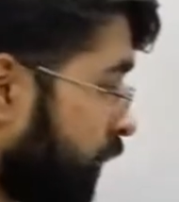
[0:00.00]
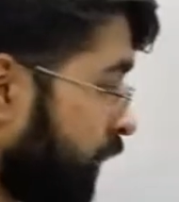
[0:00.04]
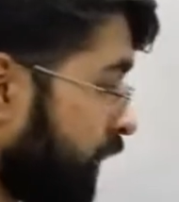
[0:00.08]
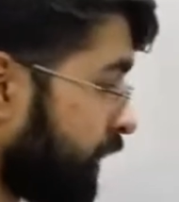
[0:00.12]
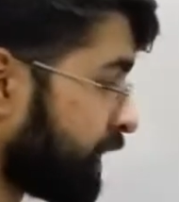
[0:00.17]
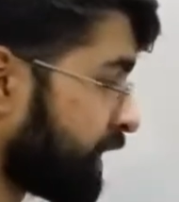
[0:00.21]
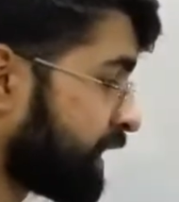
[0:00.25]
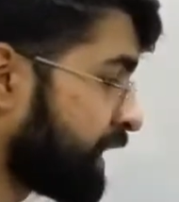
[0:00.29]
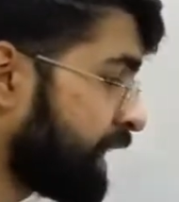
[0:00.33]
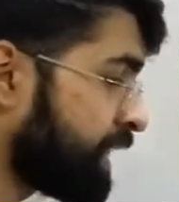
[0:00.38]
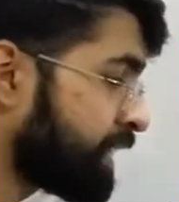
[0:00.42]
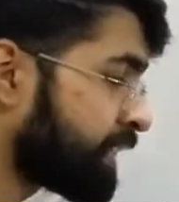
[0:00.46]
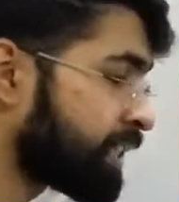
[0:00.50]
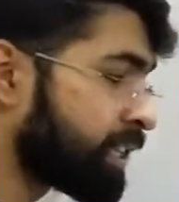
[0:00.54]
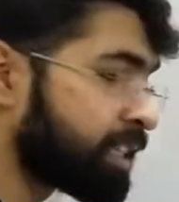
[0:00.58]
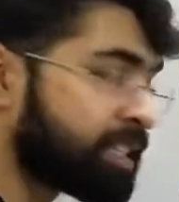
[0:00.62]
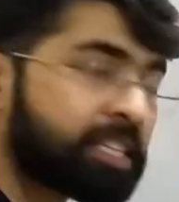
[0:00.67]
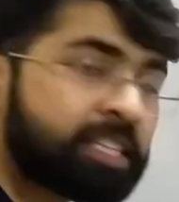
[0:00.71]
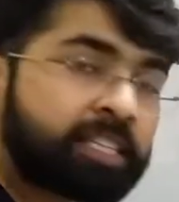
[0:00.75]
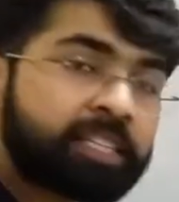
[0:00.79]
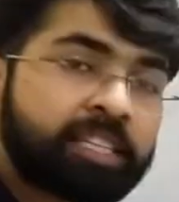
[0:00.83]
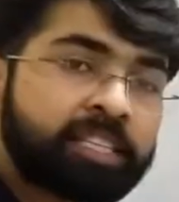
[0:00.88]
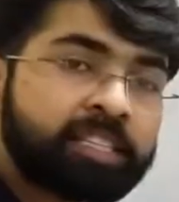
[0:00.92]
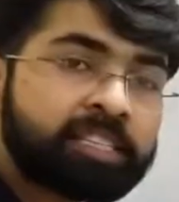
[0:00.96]
cells such
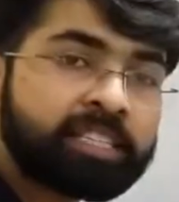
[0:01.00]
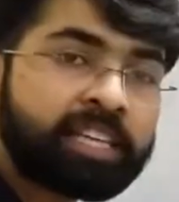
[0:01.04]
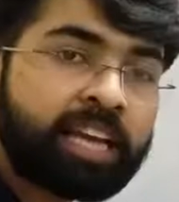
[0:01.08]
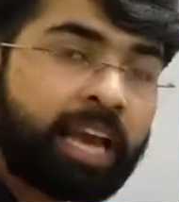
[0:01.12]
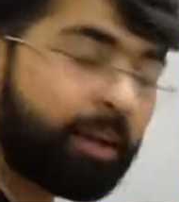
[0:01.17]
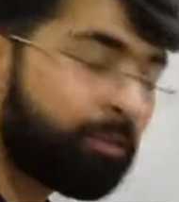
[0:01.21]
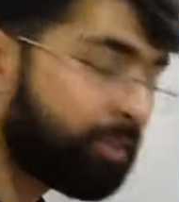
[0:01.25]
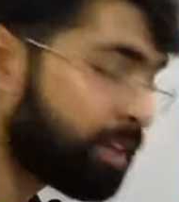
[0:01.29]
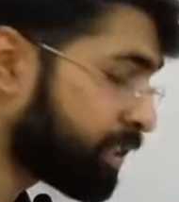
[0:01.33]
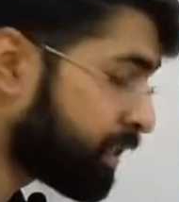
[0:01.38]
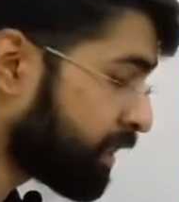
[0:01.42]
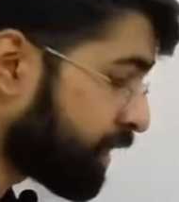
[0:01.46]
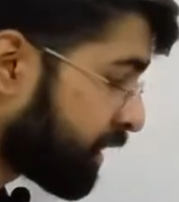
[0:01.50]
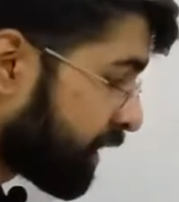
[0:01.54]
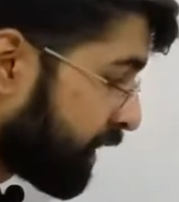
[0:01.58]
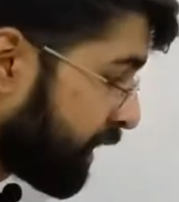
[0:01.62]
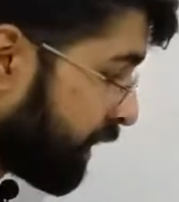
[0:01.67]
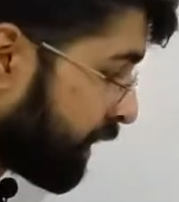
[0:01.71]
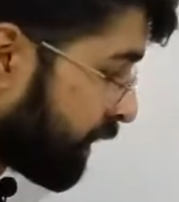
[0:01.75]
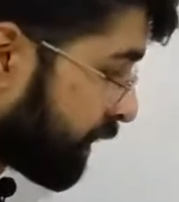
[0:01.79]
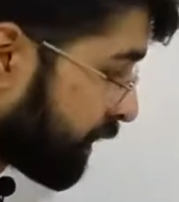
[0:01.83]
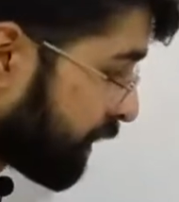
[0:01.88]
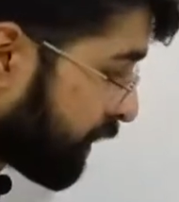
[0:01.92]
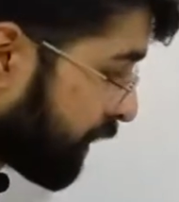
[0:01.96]
as the scavenger
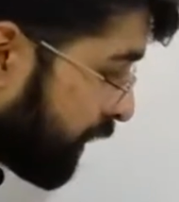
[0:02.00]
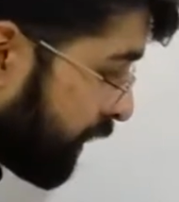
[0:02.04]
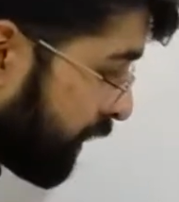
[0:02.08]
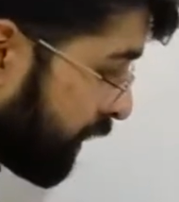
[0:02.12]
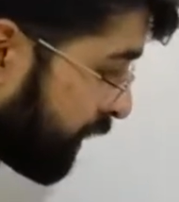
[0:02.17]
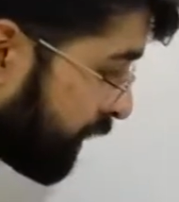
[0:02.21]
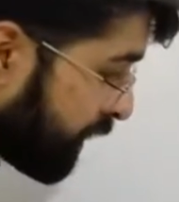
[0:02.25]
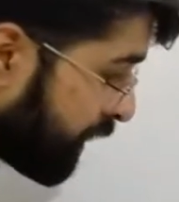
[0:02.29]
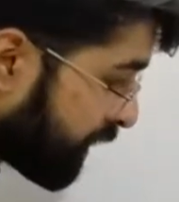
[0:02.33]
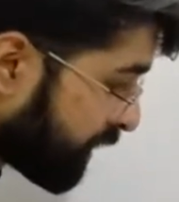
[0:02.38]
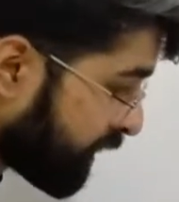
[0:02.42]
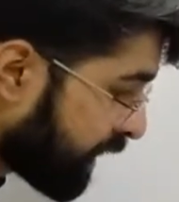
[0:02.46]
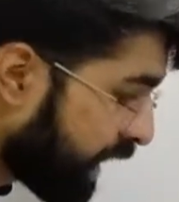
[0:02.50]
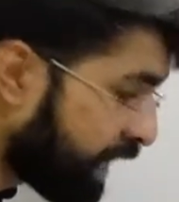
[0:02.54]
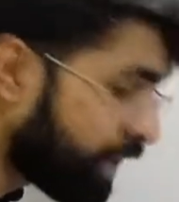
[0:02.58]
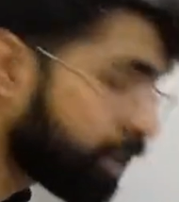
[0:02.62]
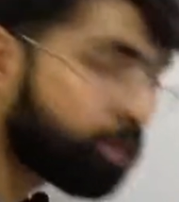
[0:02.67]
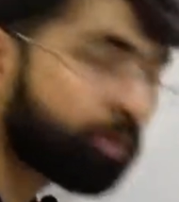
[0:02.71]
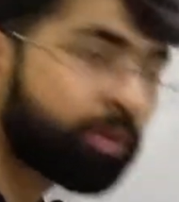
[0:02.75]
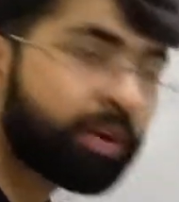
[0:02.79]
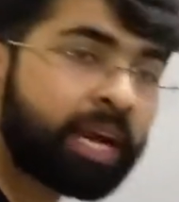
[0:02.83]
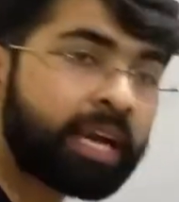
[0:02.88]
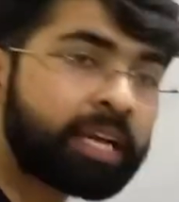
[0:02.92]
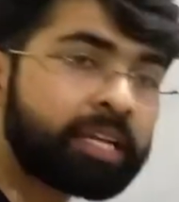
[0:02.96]
cells, the
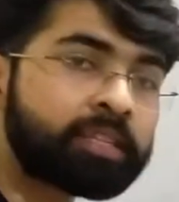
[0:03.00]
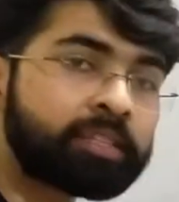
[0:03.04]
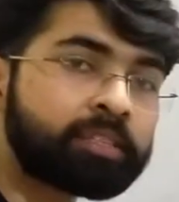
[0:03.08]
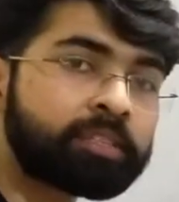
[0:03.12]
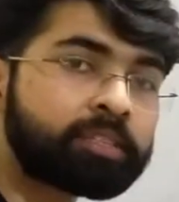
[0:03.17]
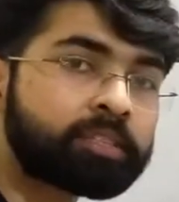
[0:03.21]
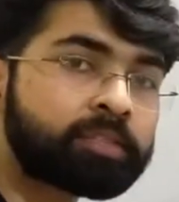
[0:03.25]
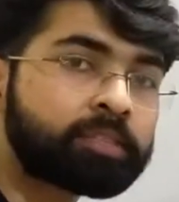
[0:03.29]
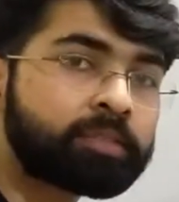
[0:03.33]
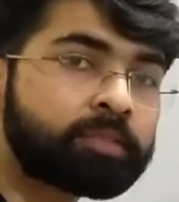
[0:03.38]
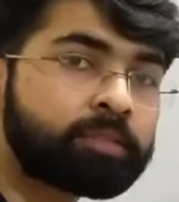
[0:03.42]
cytokines,